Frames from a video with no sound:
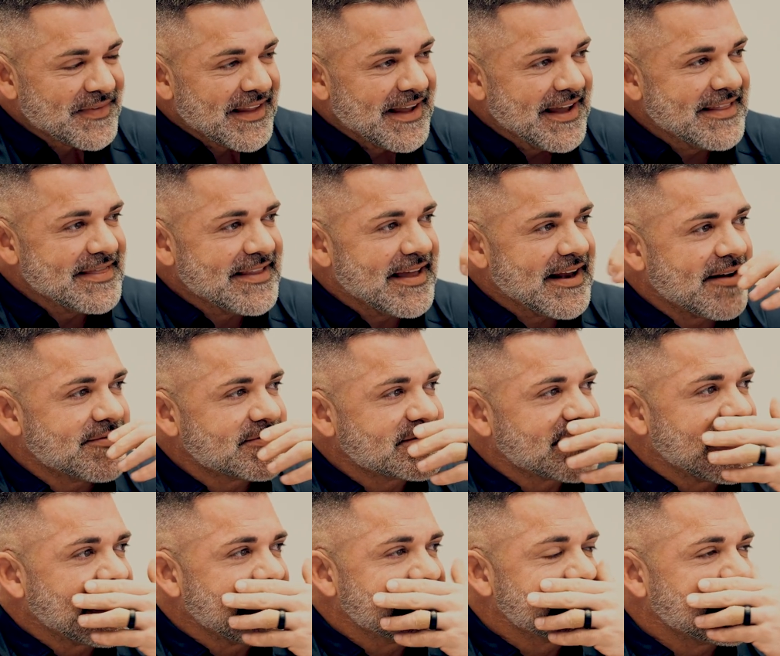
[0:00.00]
And then I
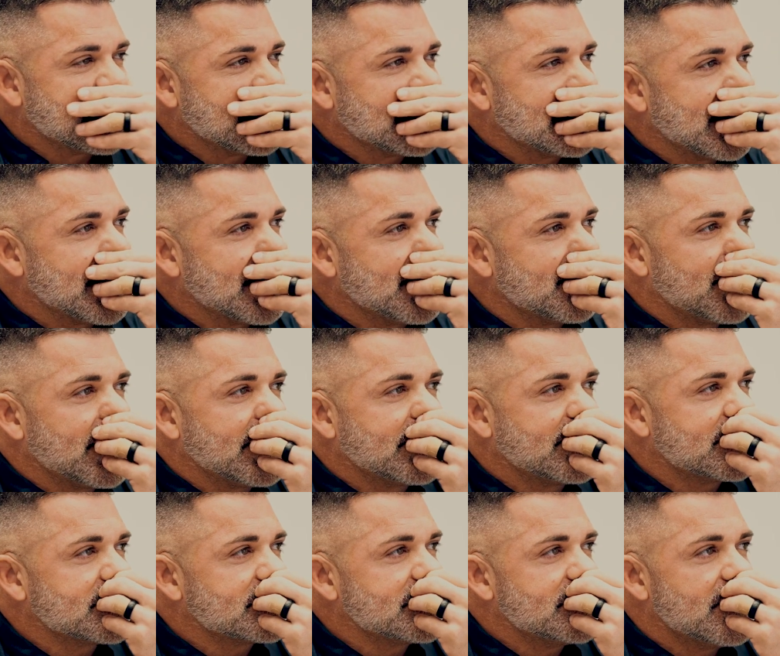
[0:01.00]
started thinking, I'm like,
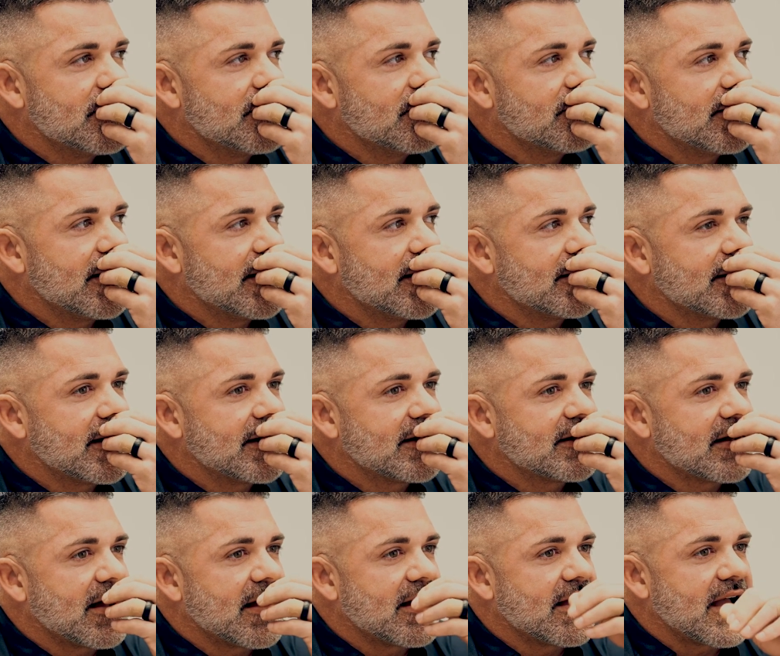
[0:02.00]
there's no way,
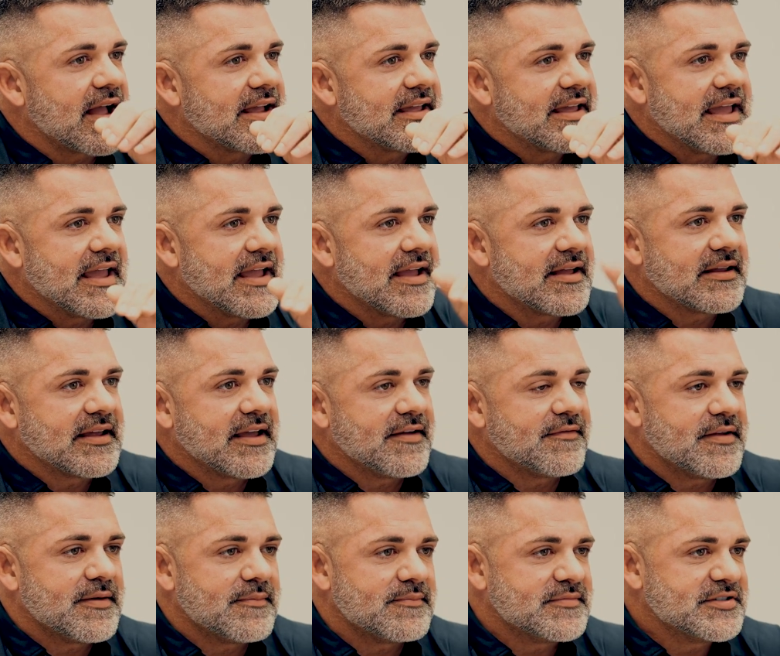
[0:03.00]
like I can't
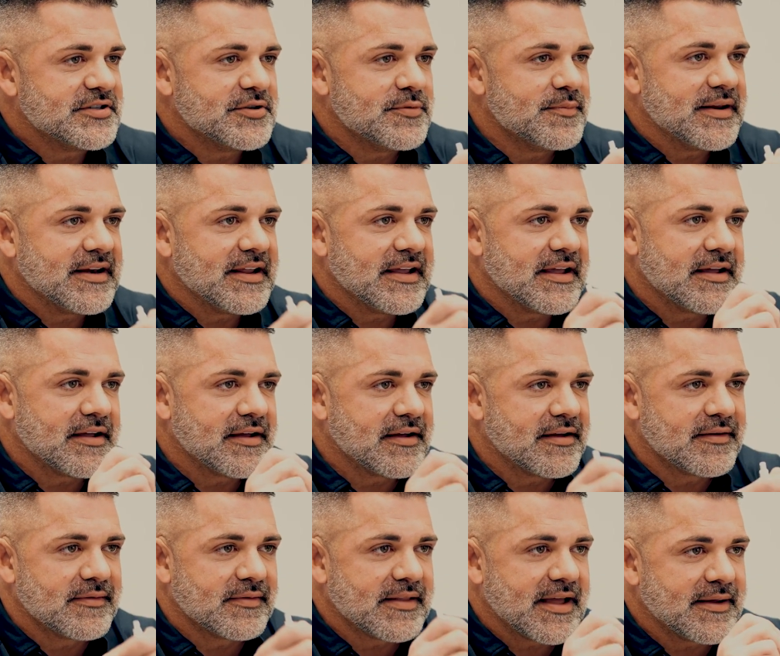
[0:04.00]
give him too many
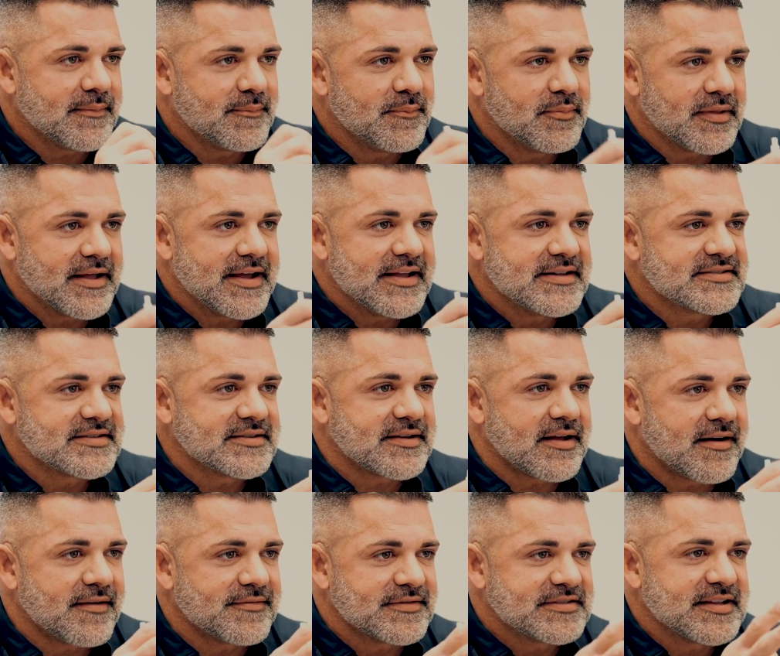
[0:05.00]
like blends.
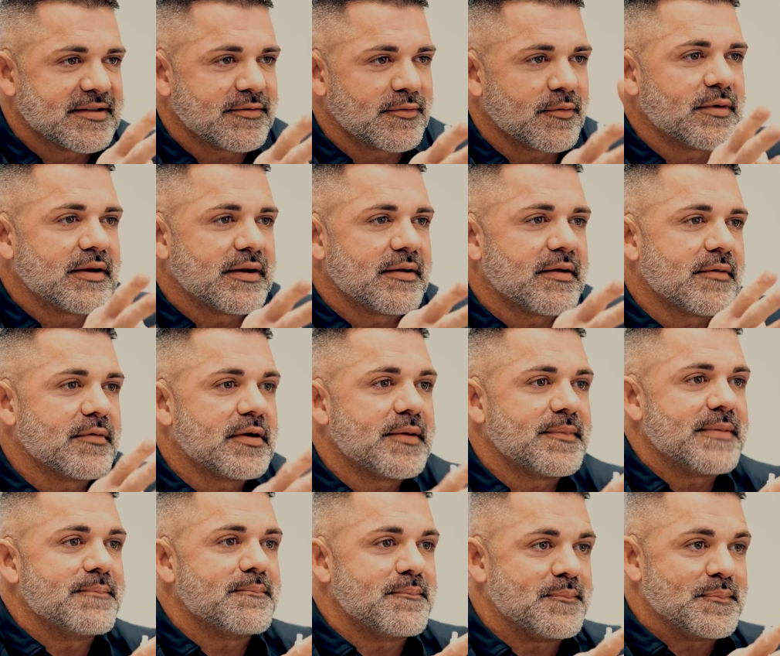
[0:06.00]
Obviously it would
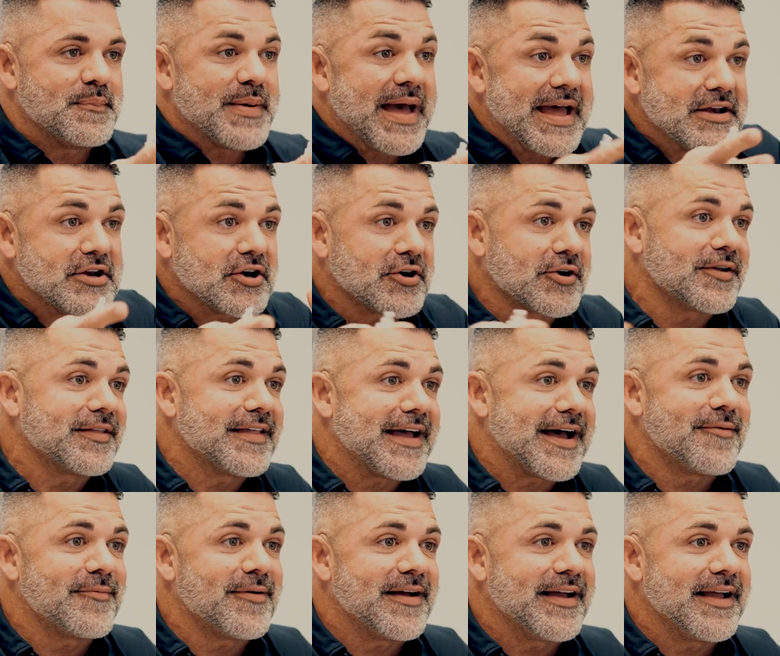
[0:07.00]
have been better
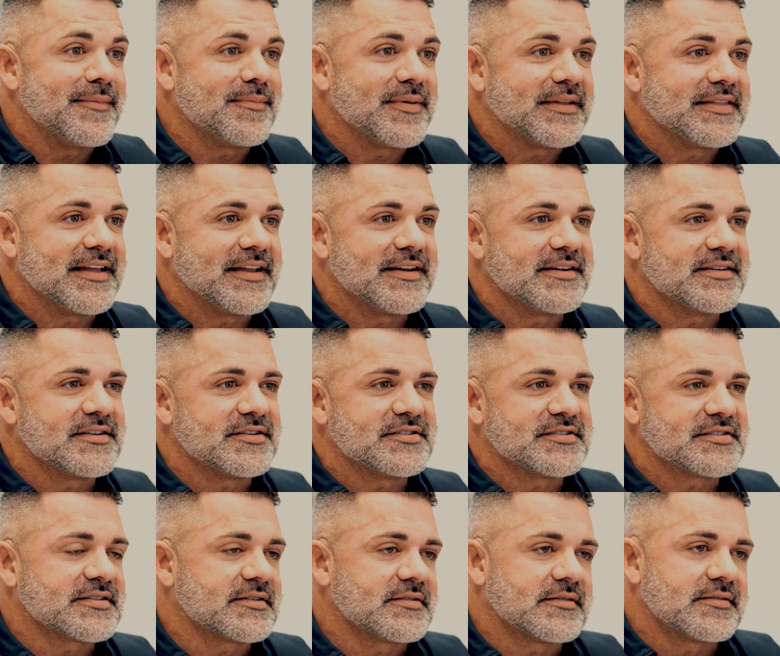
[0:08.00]
that way, but then you
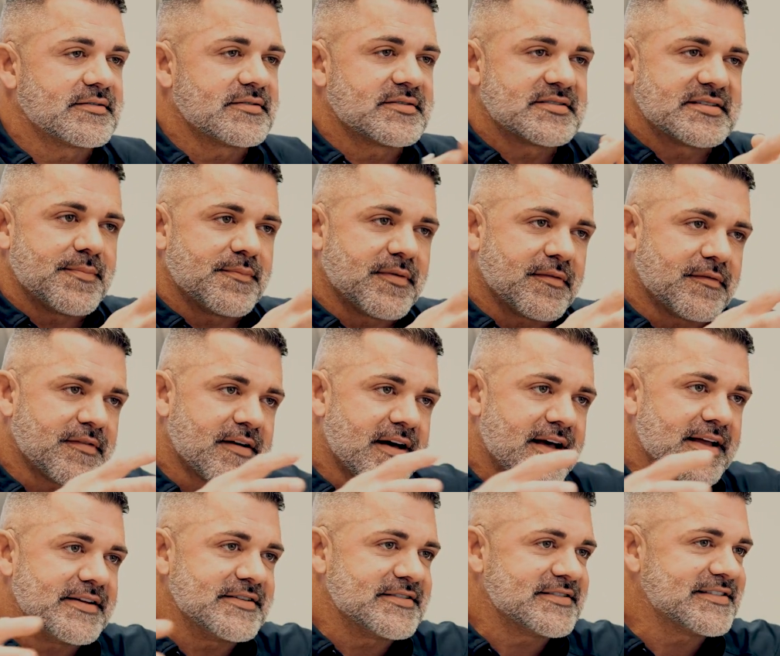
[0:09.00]
just
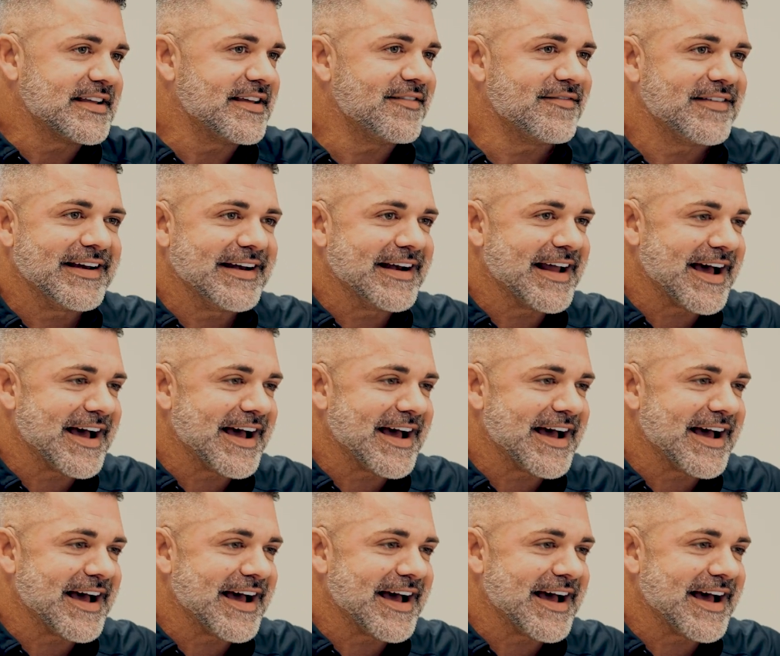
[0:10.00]
simplify it and just use it